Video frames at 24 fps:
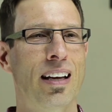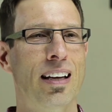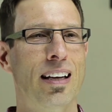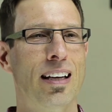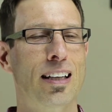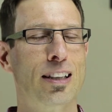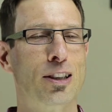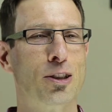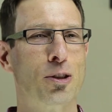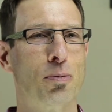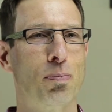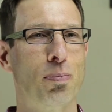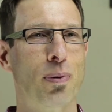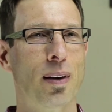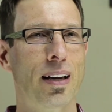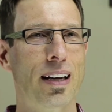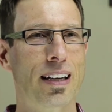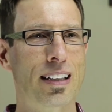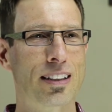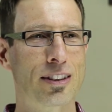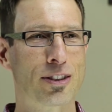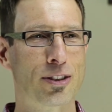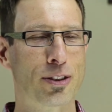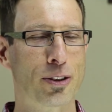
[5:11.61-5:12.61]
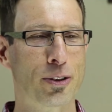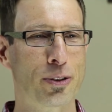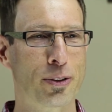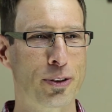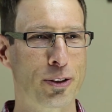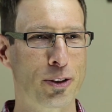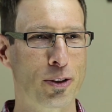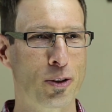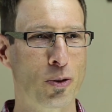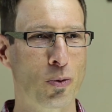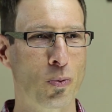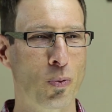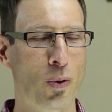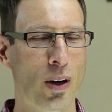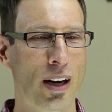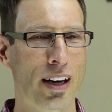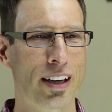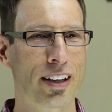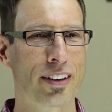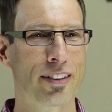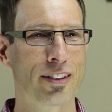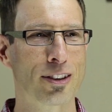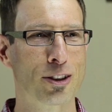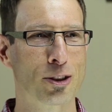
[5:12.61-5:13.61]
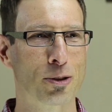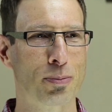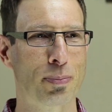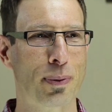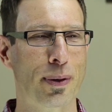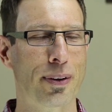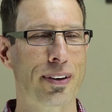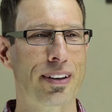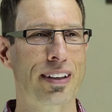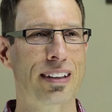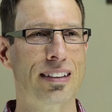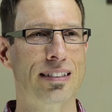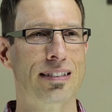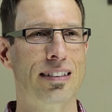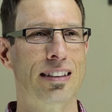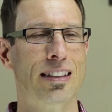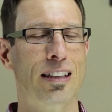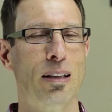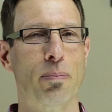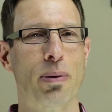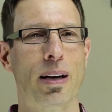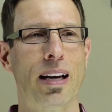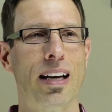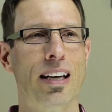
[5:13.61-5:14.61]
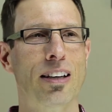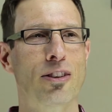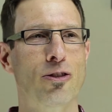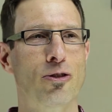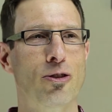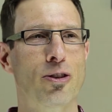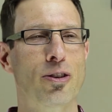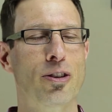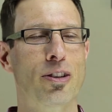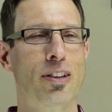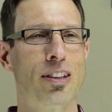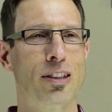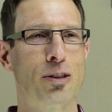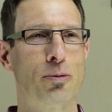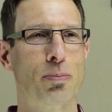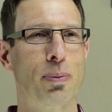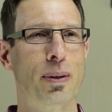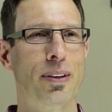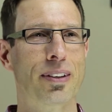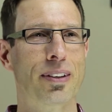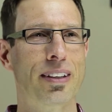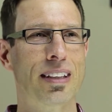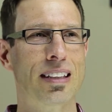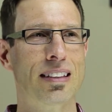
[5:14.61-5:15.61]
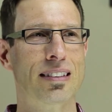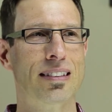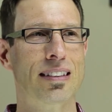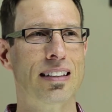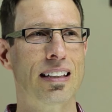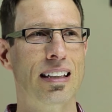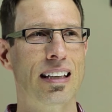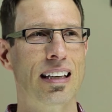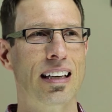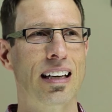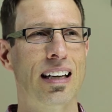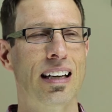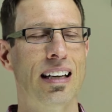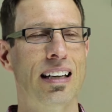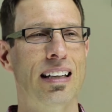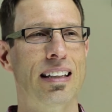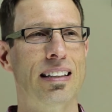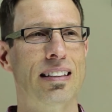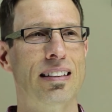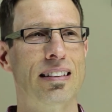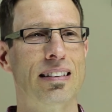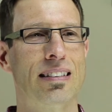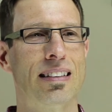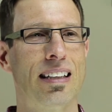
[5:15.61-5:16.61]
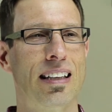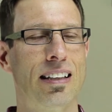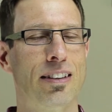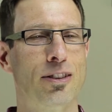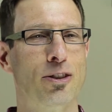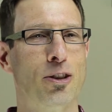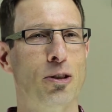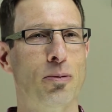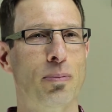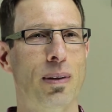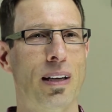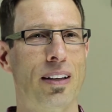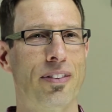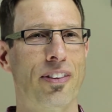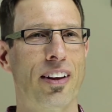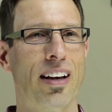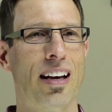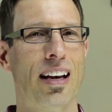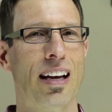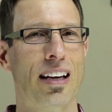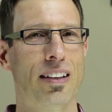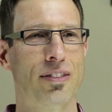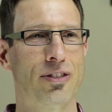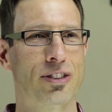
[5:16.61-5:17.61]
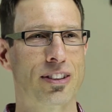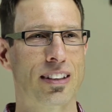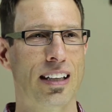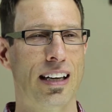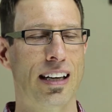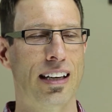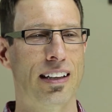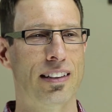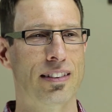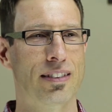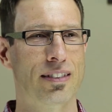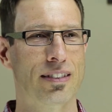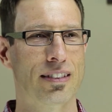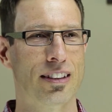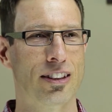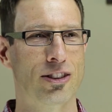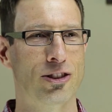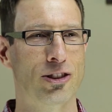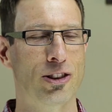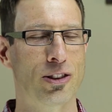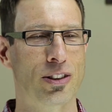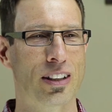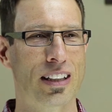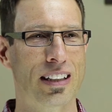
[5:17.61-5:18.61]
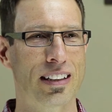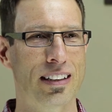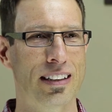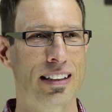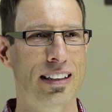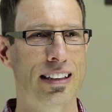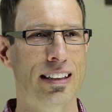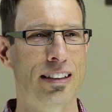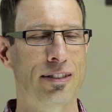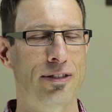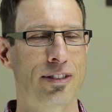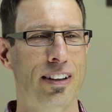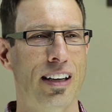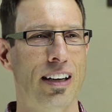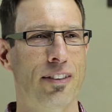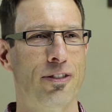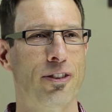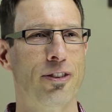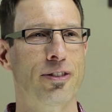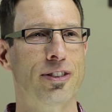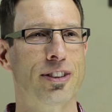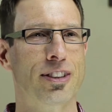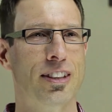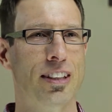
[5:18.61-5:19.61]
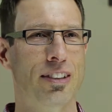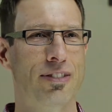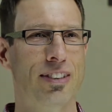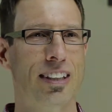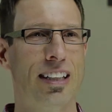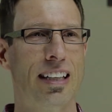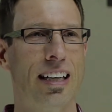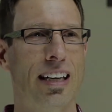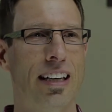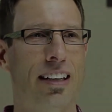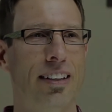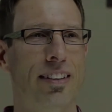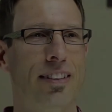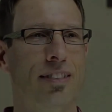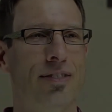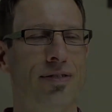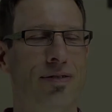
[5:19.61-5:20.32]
explain to you why you're experiencing the pain you're experiencing, and tell you about the lifestyle that you can live after receiving care.